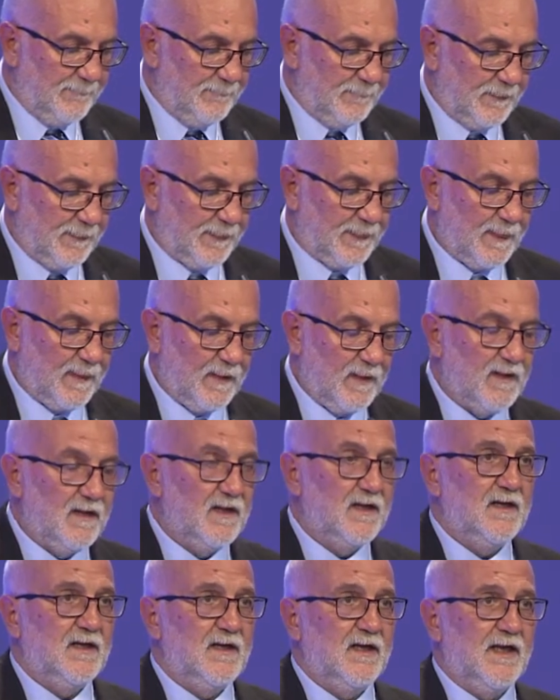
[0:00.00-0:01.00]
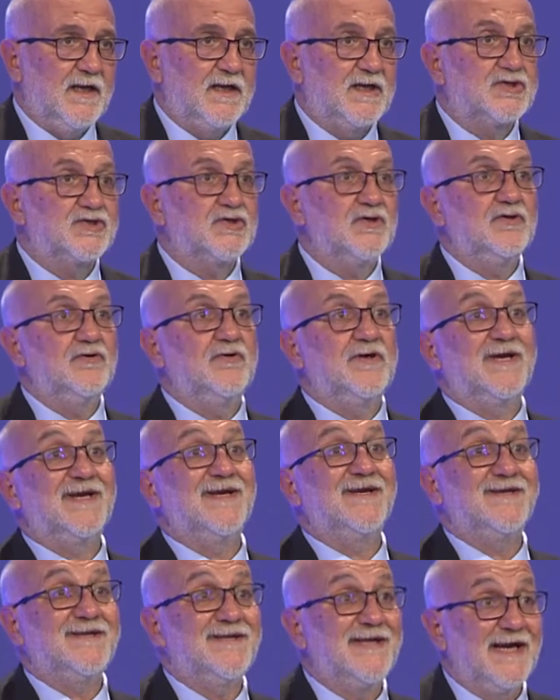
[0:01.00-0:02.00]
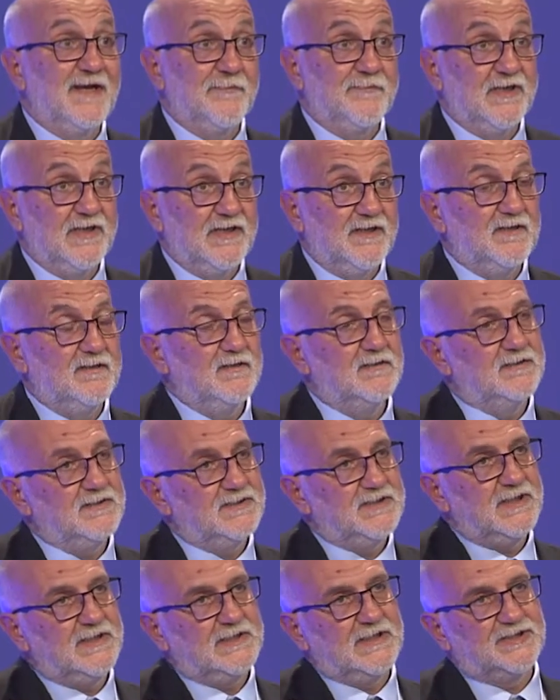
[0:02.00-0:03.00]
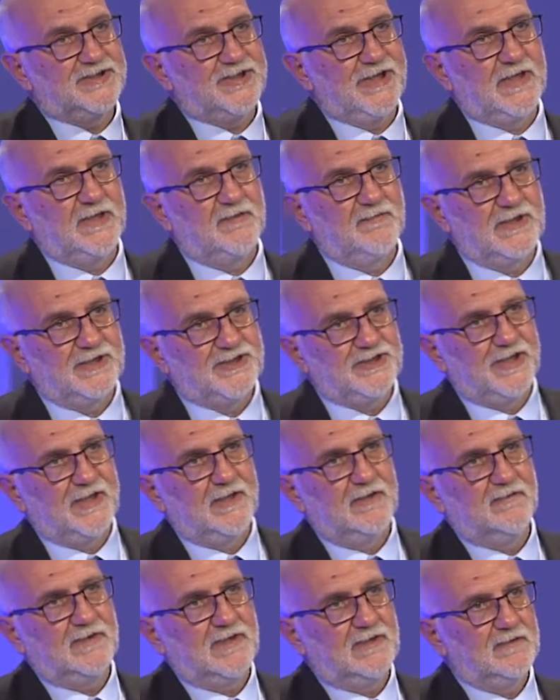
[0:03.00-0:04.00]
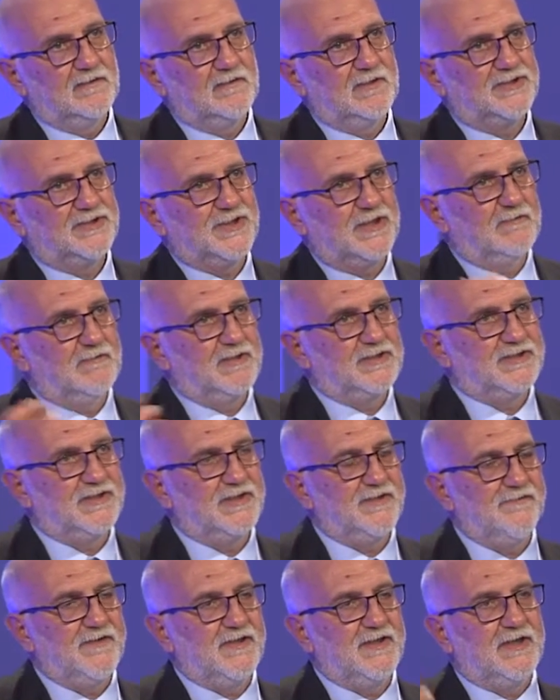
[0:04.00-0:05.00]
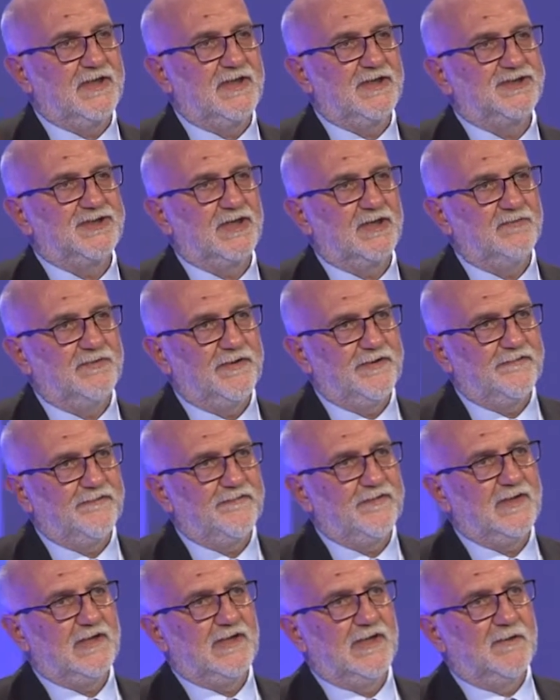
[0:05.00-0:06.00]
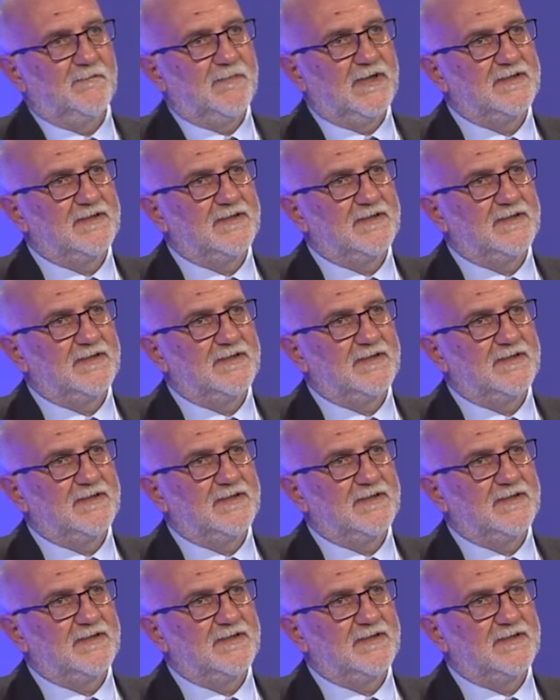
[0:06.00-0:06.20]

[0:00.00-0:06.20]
associated with the memory and not associated with the DNA